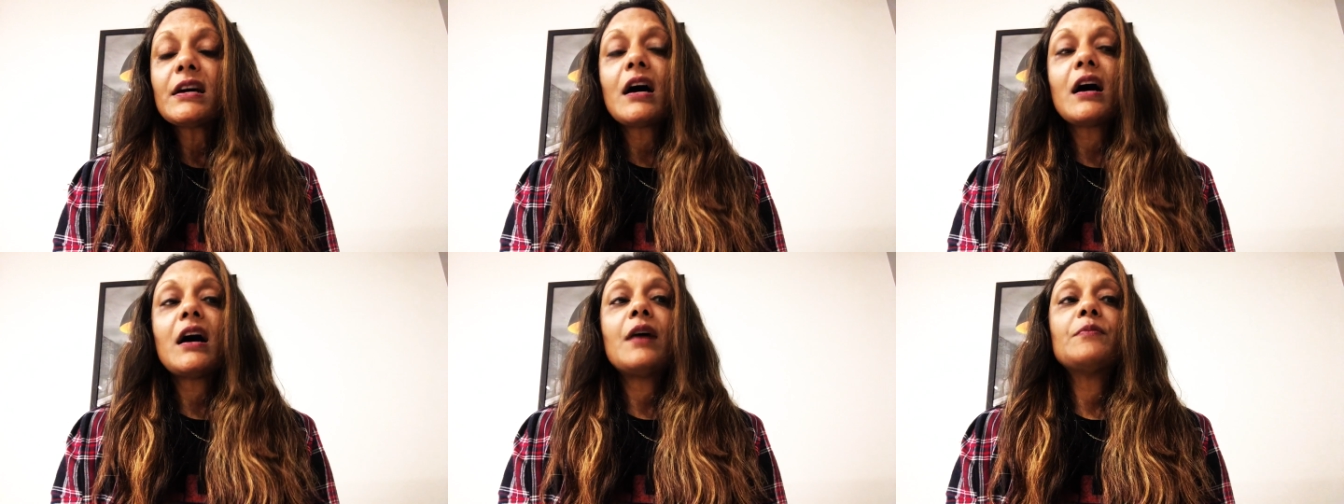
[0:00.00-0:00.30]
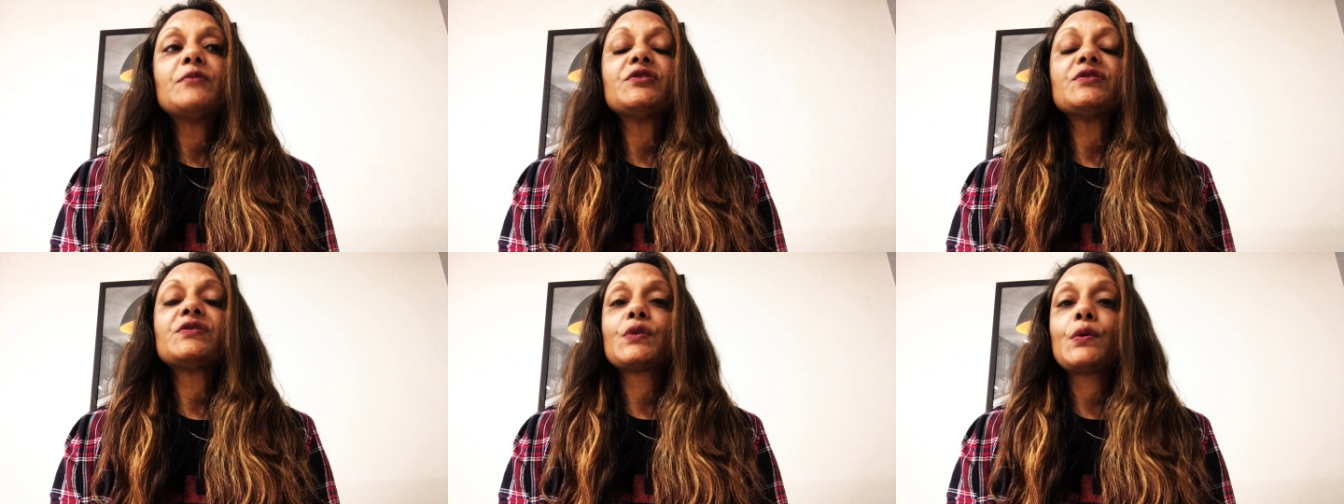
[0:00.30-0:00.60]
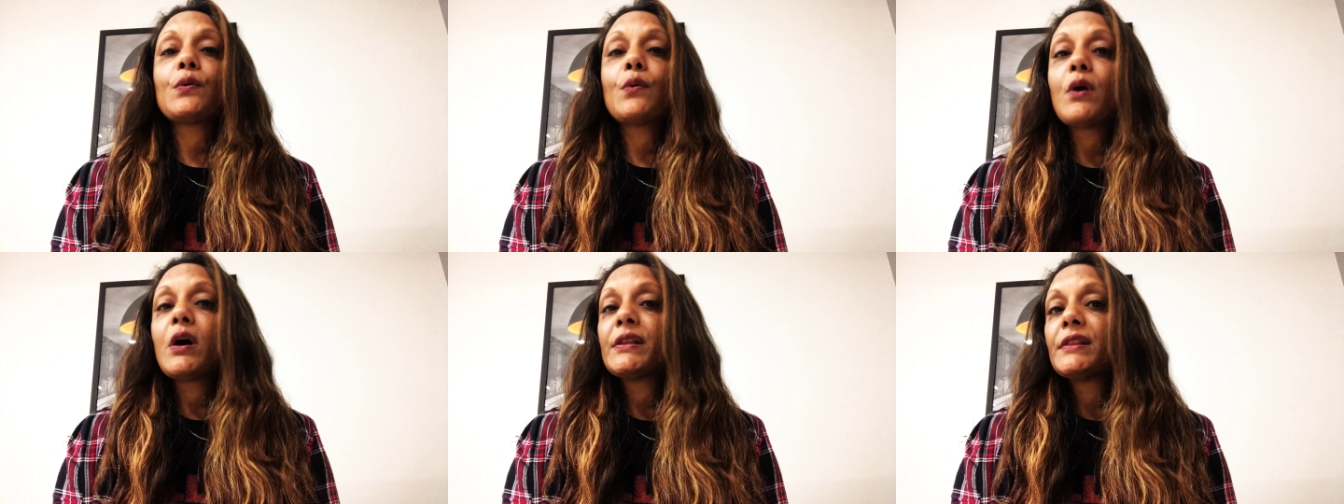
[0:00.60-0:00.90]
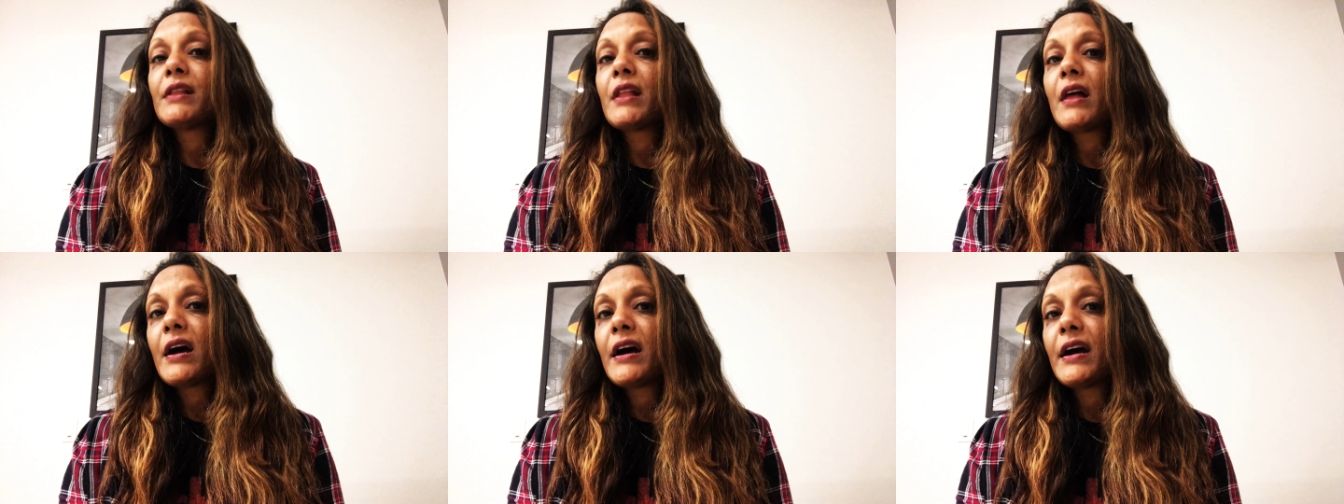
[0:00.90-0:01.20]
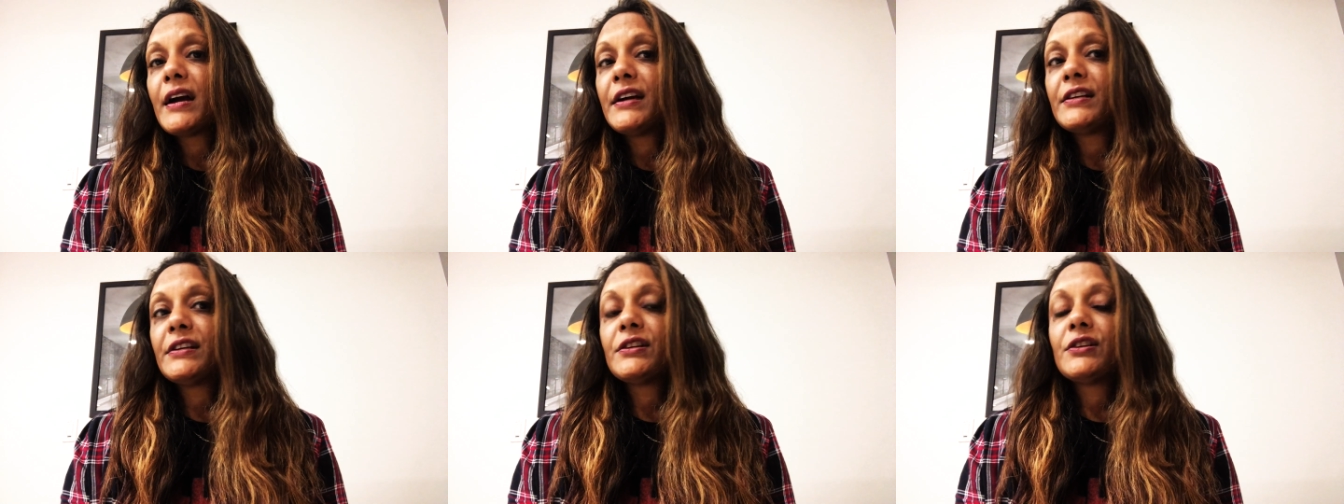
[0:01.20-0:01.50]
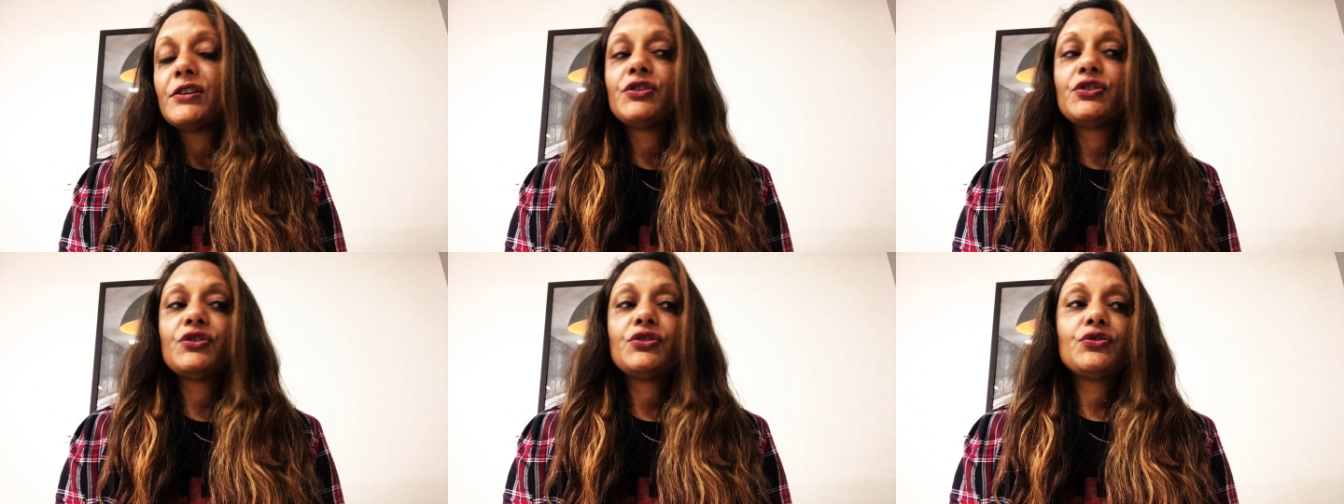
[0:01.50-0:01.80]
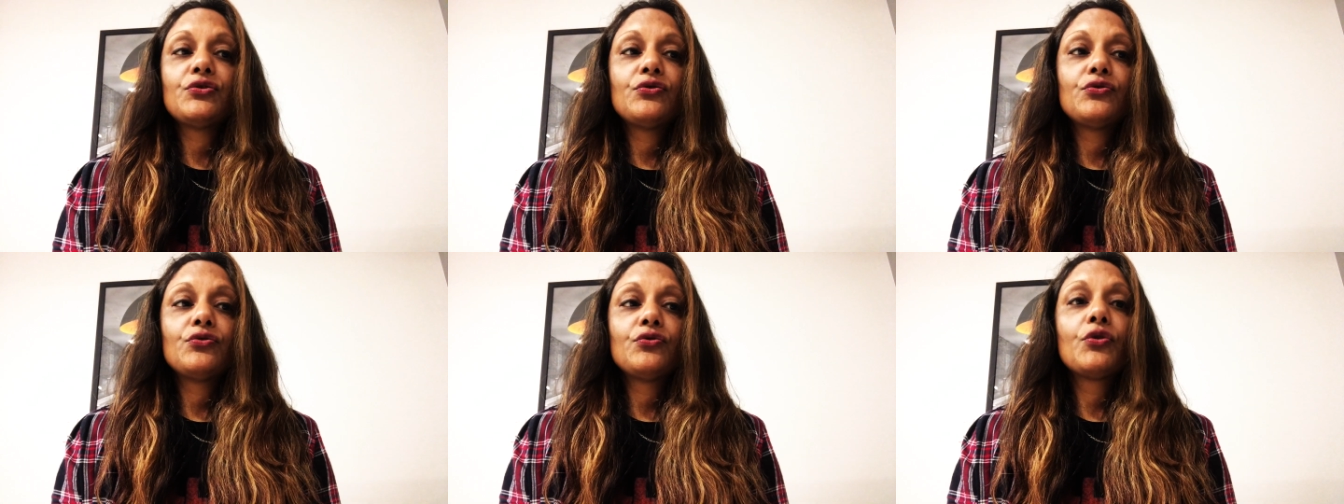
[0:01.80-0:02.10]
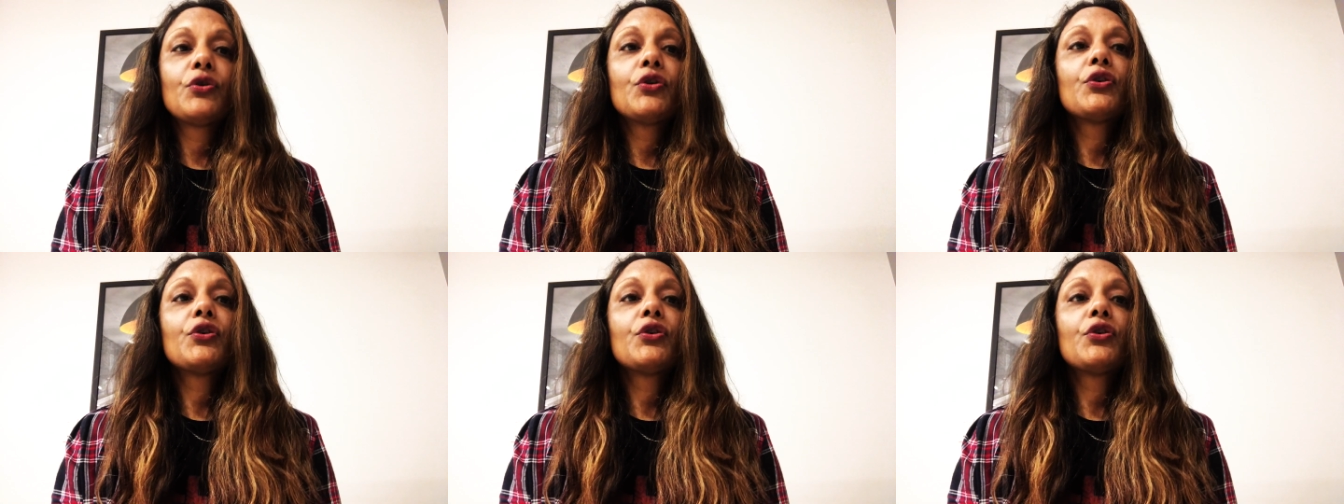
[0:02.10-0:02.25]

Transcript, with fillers: Um, just go online to